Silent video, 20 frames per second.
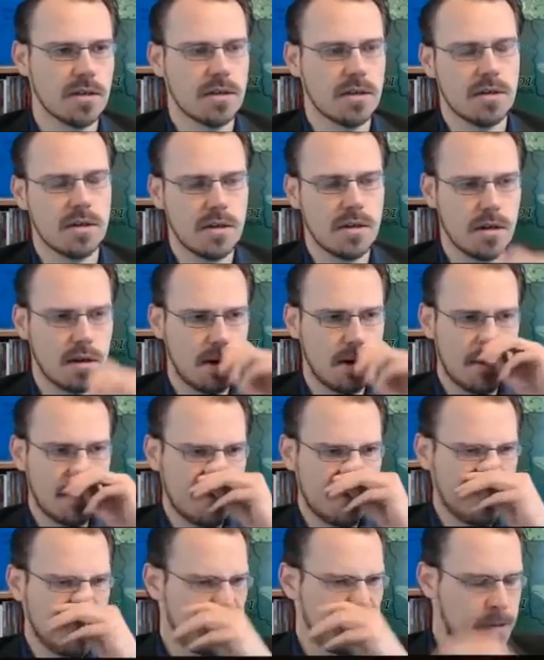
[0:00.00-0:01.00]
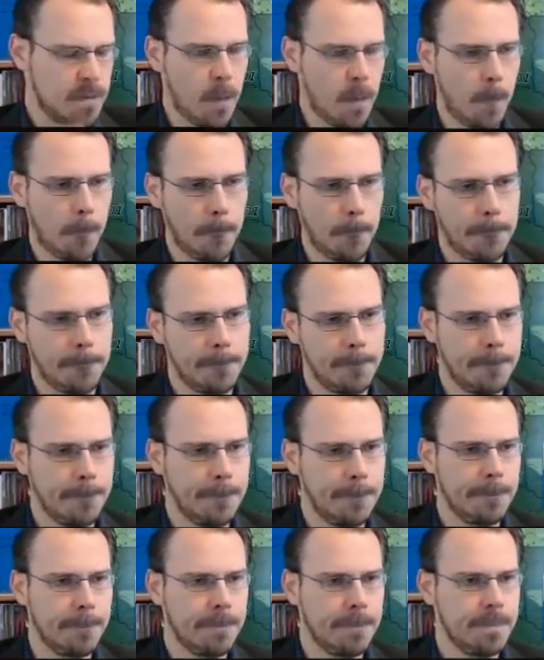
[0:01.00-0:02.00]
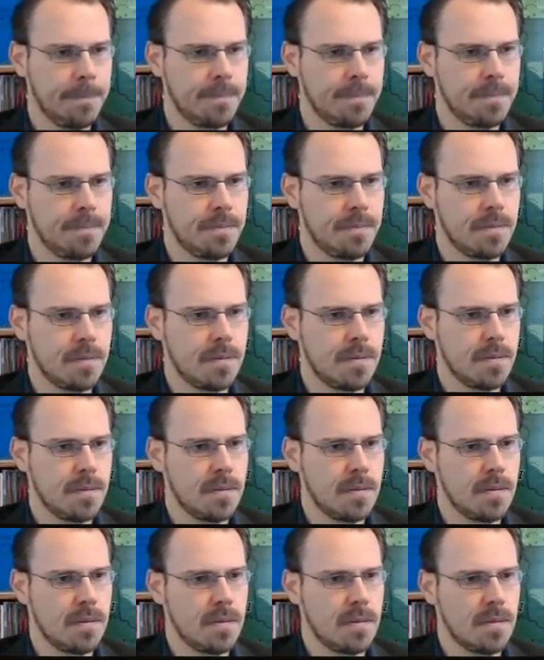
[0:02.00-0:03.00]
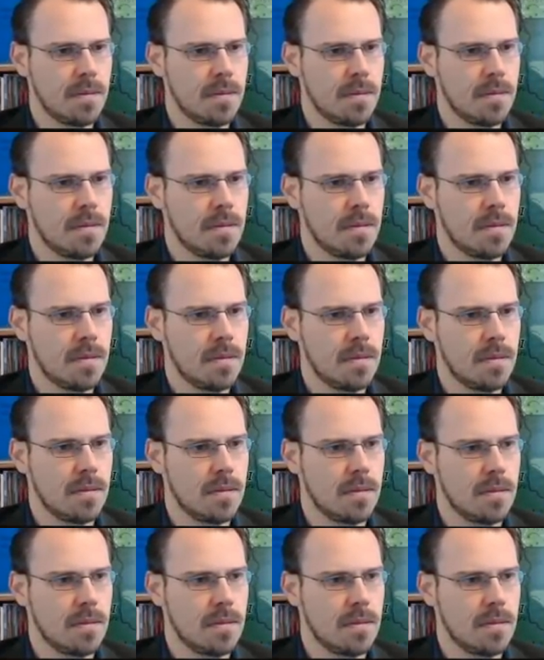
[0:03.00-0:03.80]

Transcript: Nothing is said.